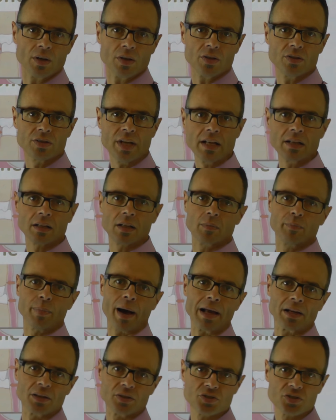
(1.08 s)
The dental
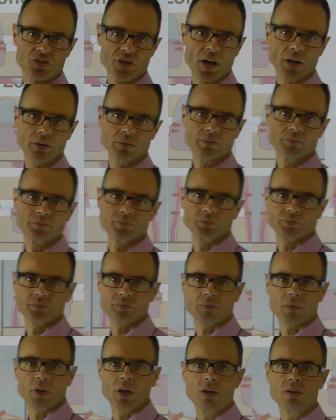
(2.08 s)
balance zone.
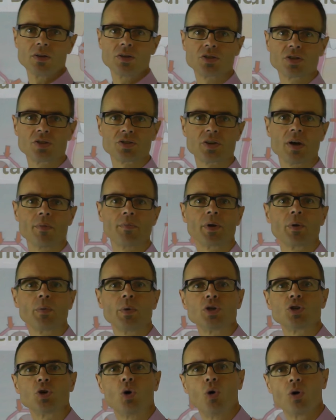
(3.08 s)
This is something
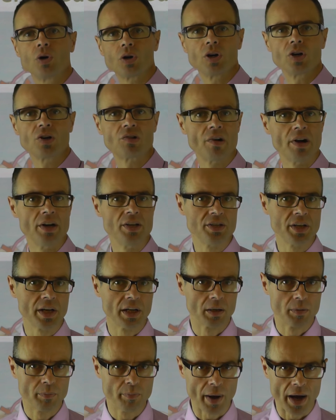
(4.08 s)
we talk a great
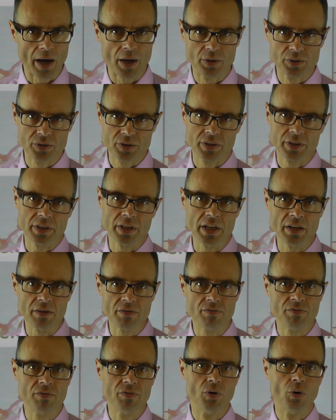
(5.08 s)
deal about
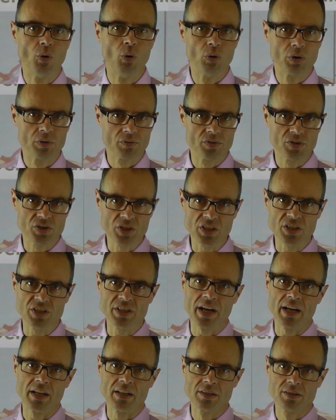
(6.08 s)
if all of the
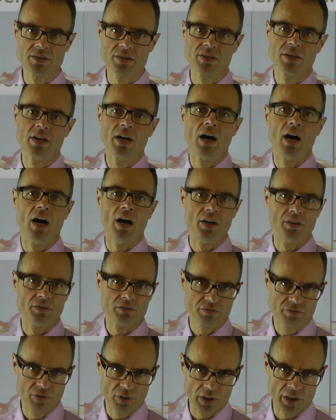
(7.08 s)
details
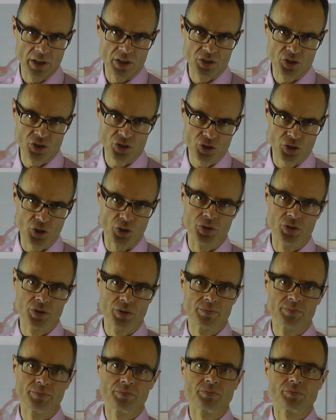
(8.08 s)
aren't fully understood.
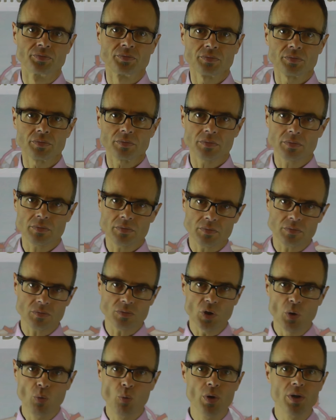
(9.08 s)

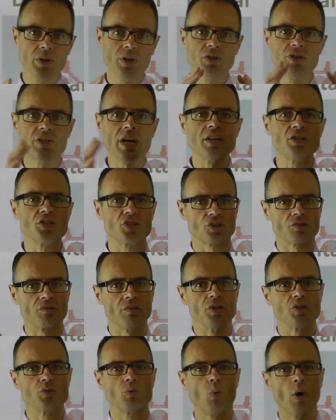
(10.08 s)
Within
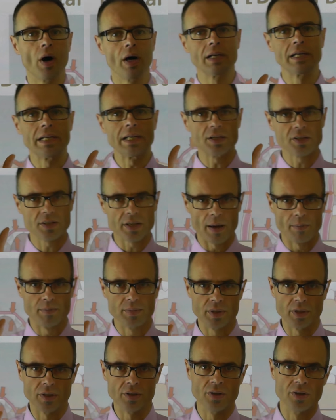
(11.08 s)
dentistry, it's widely
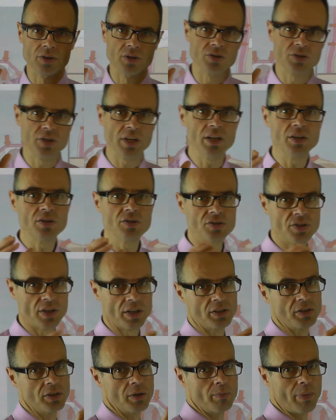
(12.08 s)
accepted that the teeth
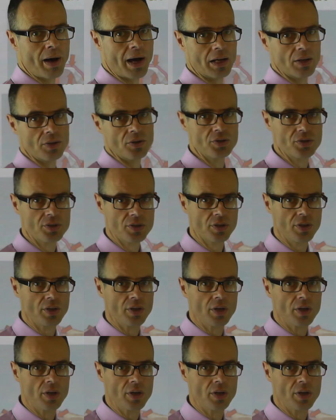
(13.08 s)
sit in a balance